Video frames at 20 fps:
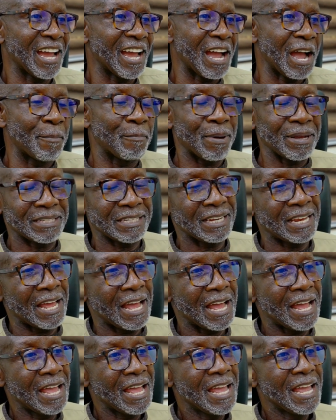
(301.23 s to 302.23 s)

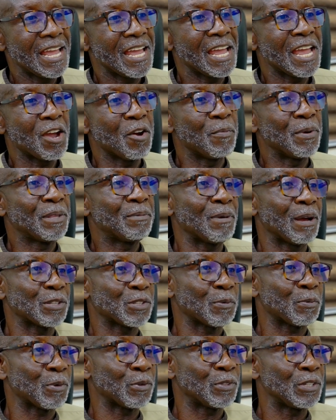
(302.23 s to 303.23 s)
ambassador, we'll be the most
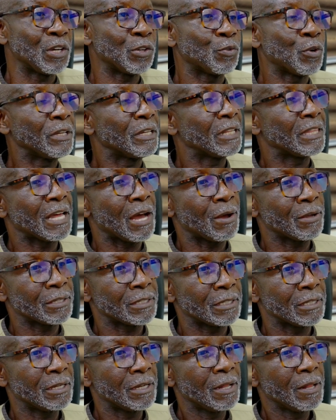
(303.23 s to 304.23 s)
supporting
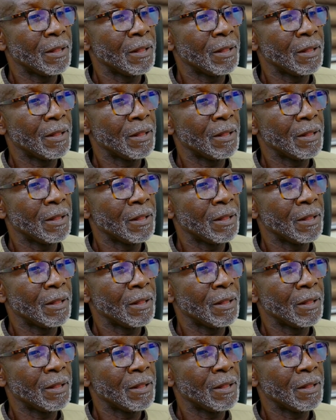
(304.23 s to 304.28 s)
20,000.